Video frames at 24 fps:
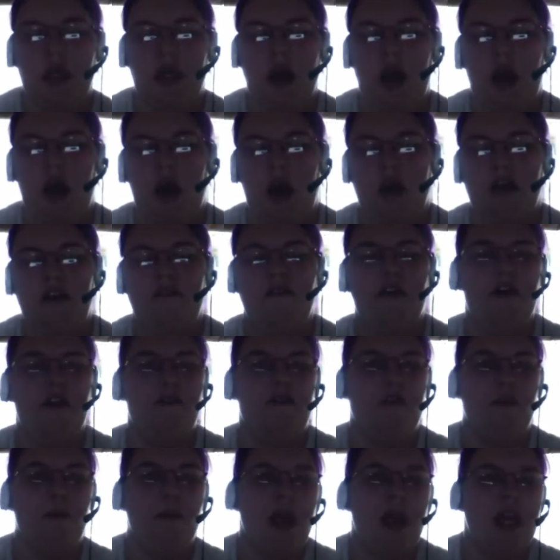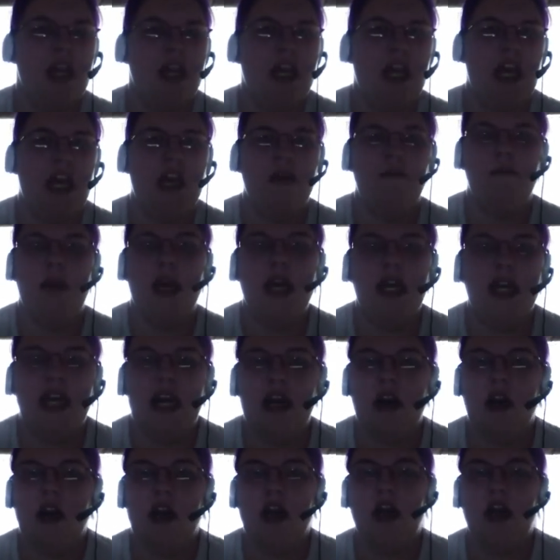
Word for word: uh, they vote for Medicaid and Medicare